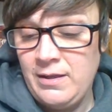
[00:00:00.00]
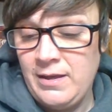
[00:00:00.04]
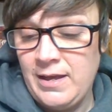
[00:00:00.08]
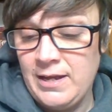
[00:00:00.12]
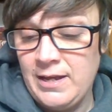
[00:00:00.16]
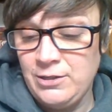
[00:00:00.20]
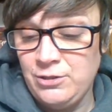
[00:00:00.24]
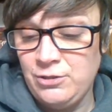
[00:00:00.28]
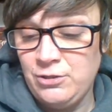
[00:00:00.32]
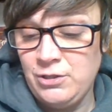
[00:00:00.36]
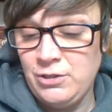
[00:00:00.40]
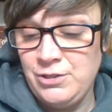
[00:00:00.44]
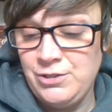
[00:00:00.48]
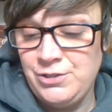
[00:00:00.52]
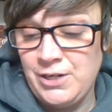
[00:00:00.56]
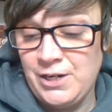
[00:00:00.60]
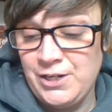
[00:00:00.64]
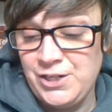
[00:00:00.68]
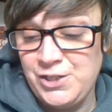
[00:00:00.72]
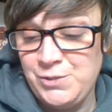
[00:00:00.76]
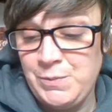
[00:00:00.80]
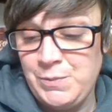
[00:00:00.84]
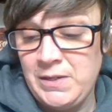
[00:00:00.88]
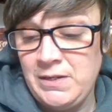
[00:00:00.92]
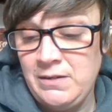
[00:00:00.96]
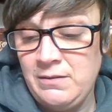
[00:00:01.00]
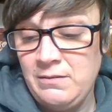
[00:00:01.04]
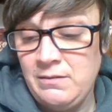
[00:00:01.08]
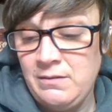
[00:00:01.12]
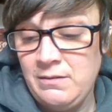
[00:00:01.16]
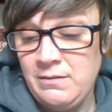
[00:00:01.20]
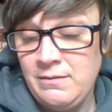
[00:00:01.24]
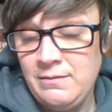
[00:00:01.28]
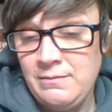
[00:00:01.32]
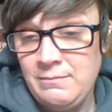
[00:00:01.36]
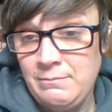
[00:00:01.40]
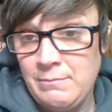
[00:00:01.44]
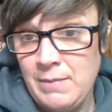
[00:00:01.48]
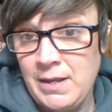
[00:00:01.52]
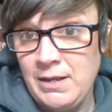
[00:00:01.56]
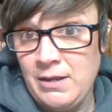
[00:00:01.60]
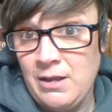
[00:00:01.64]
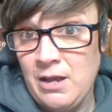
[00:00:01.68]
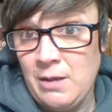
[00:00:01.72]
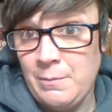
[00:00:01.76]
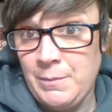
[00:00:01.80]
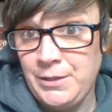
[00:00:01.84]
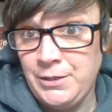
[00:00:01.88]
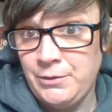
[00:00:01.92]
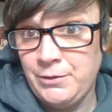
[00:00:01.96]
and good Dutchmen might
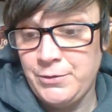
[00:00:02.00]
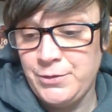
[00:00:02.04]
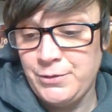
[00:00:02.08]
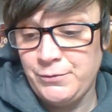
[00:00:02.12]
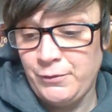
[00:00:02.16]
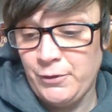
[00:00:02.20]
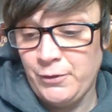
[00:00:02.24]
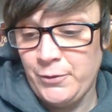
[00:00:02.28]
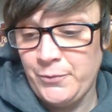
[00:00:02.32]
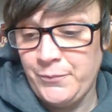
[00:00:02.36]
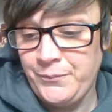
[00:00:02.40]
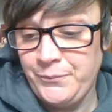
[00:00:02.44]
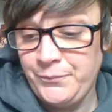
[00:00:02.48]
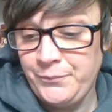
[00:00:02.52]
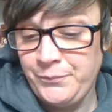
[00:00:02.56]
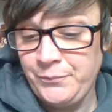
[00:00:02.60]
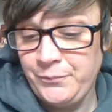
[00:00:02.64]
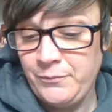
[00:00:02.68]
come in useful.